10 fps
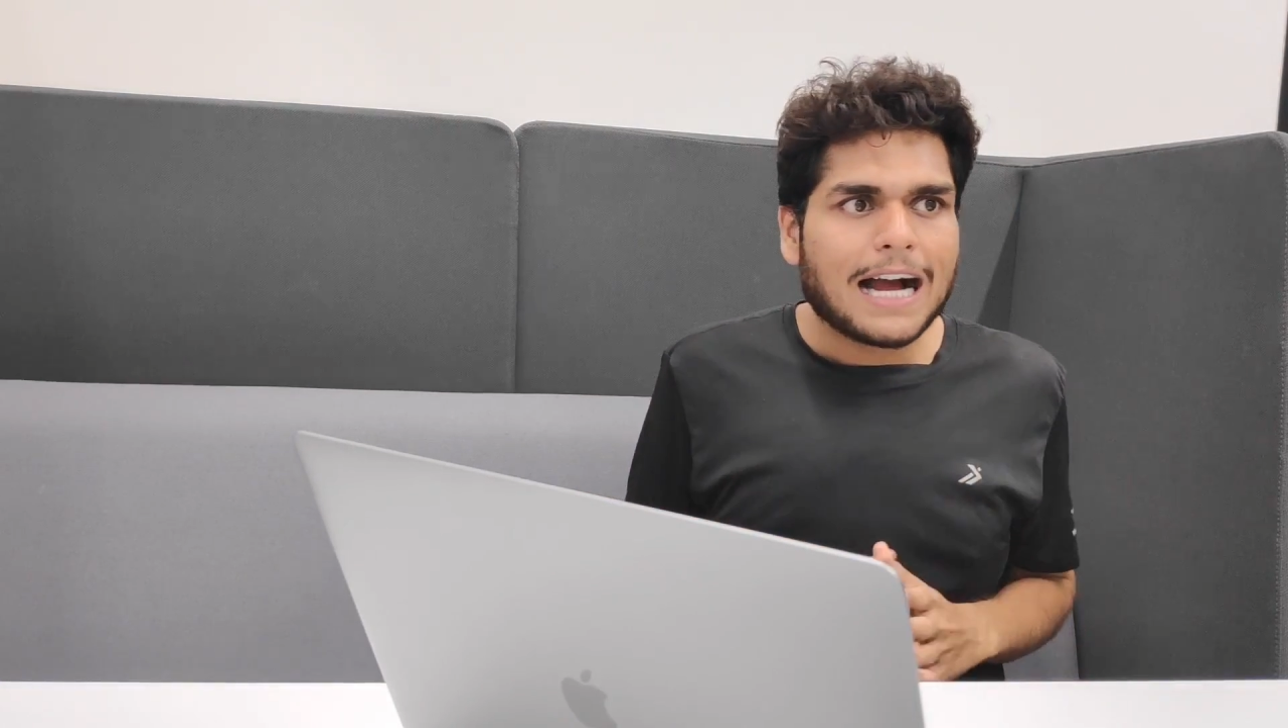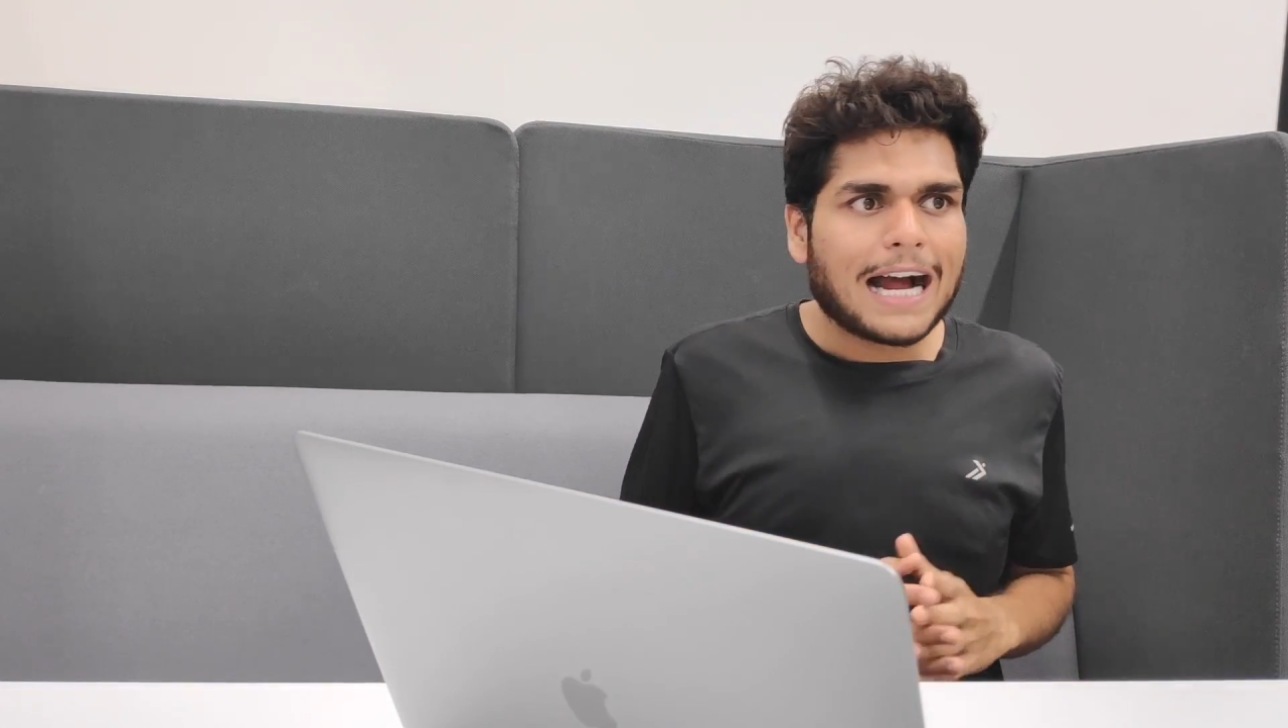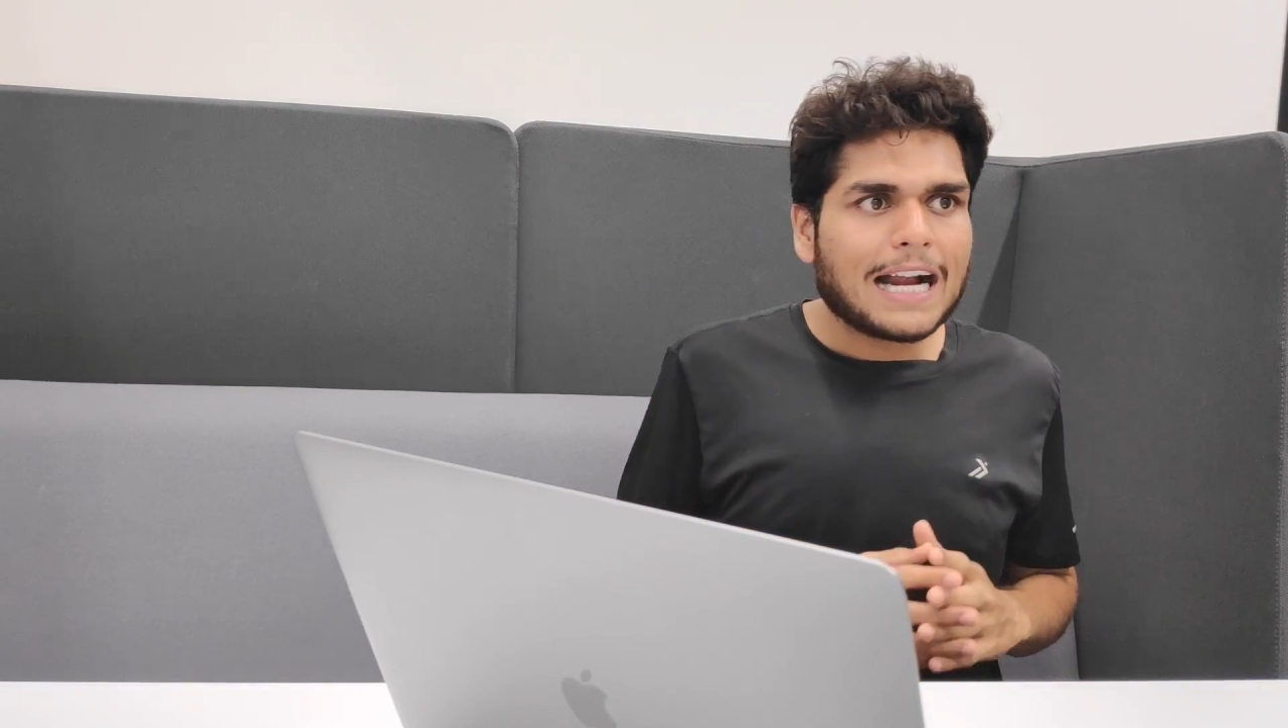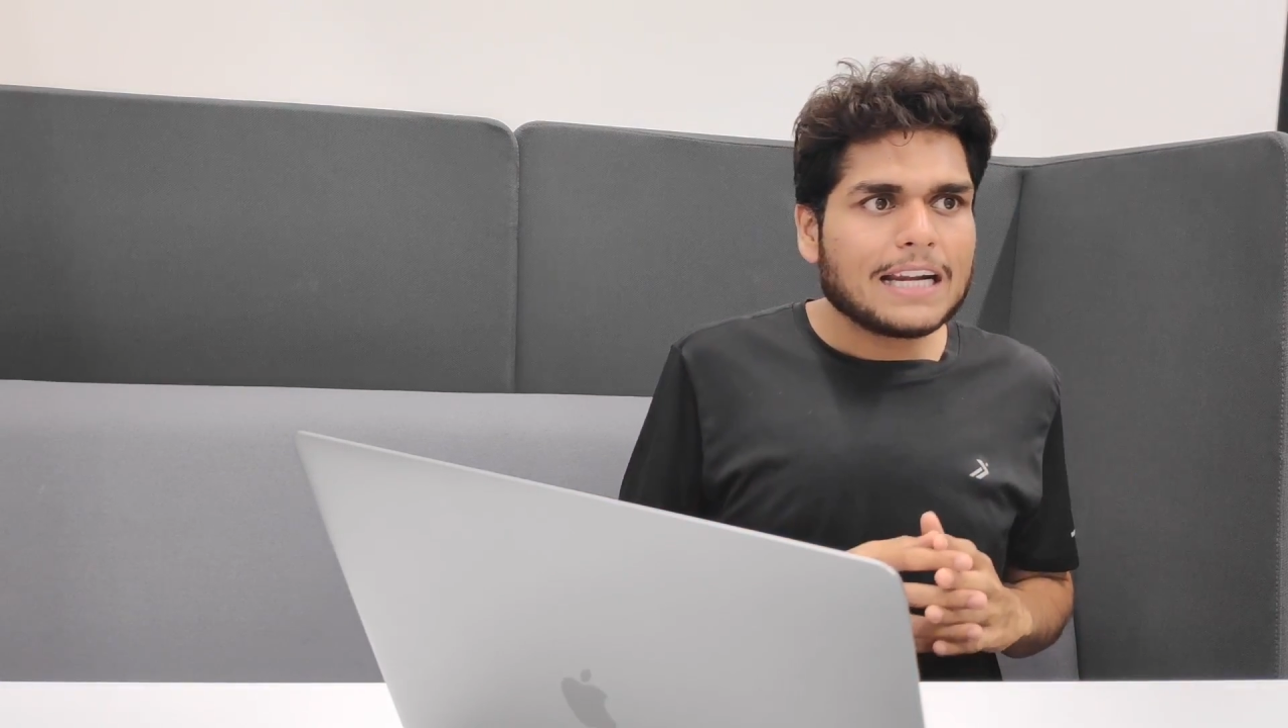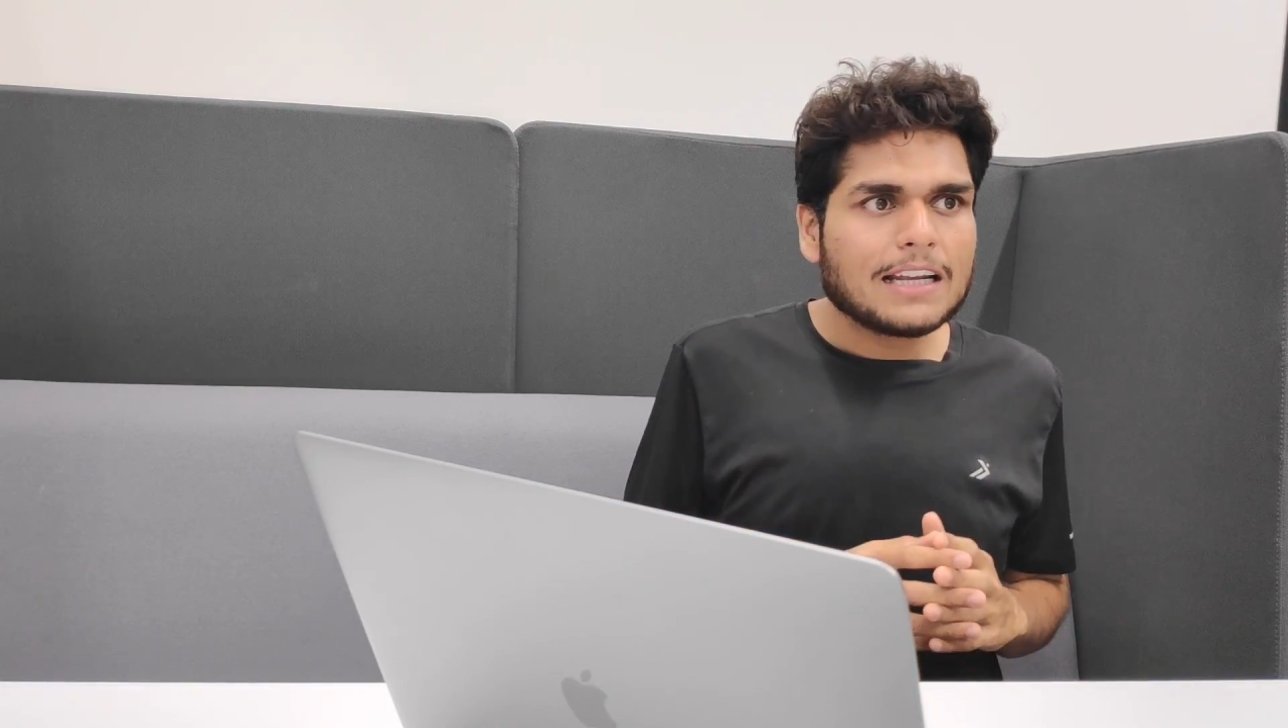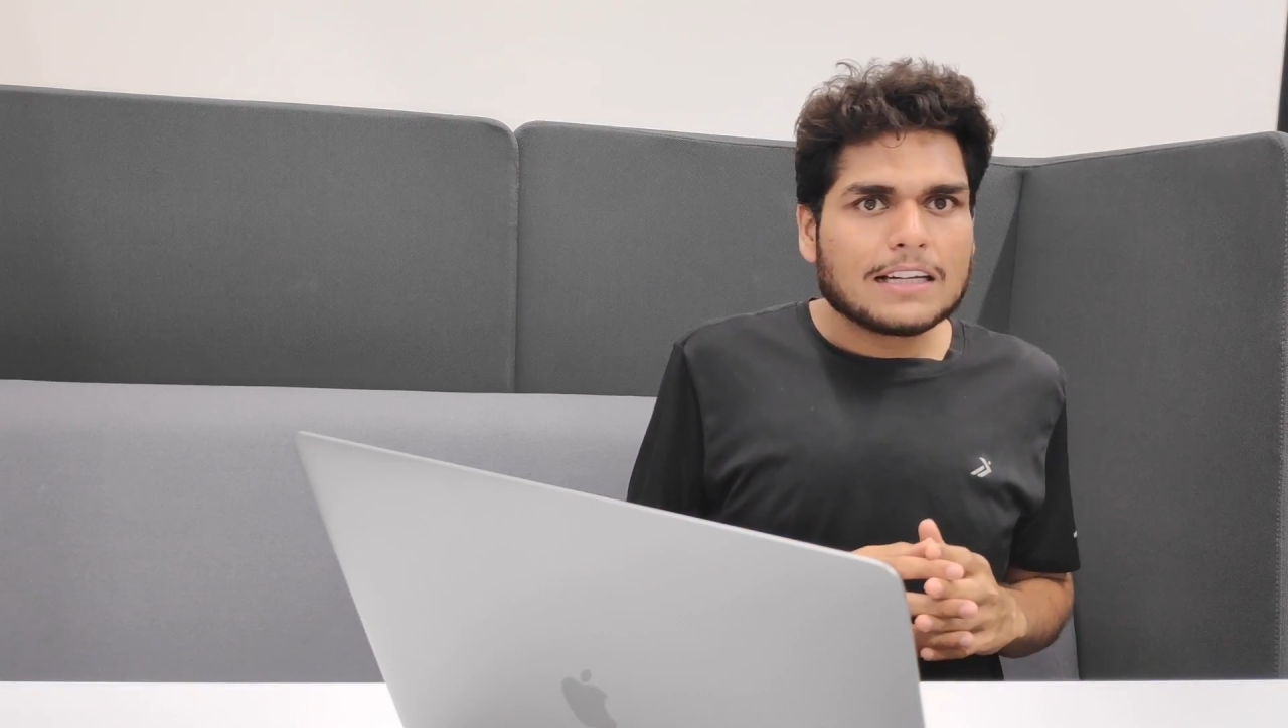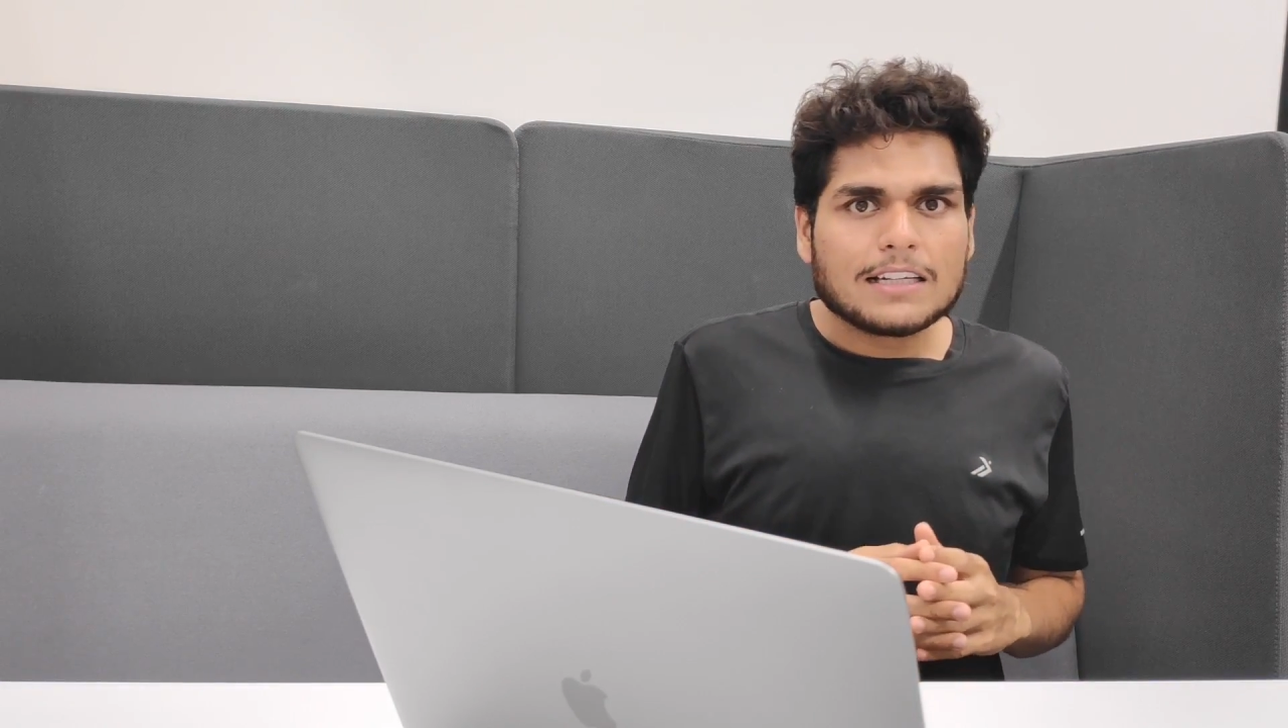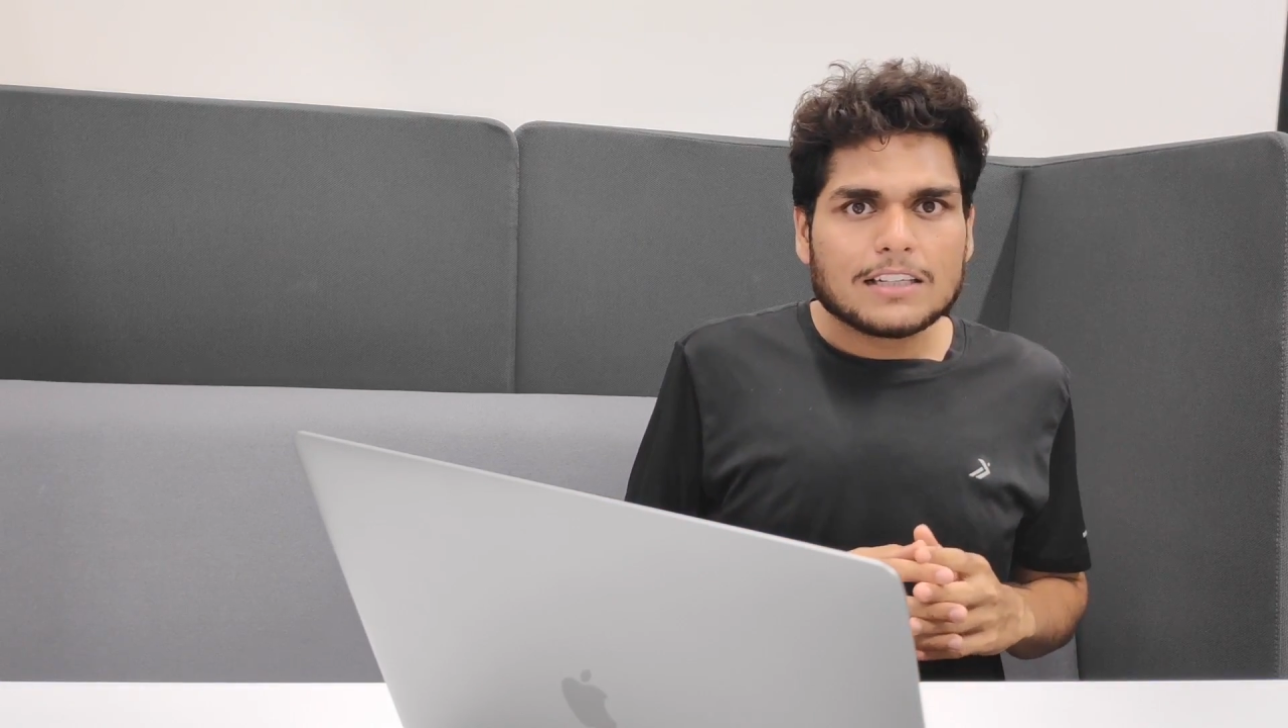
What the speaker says: and